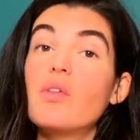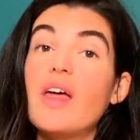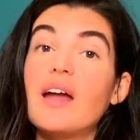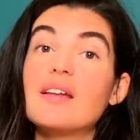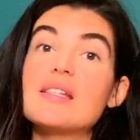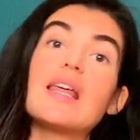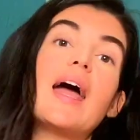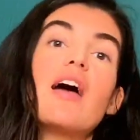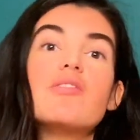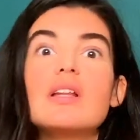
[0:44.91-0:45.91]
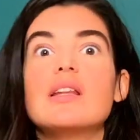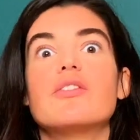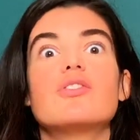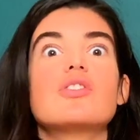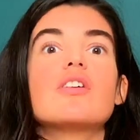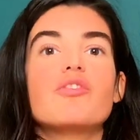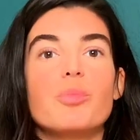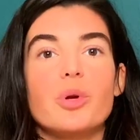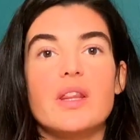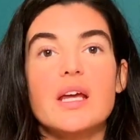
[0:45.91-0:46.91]
that is the heavy lifter of
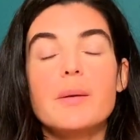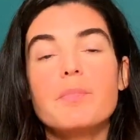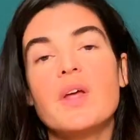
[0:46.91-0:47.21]
breathing.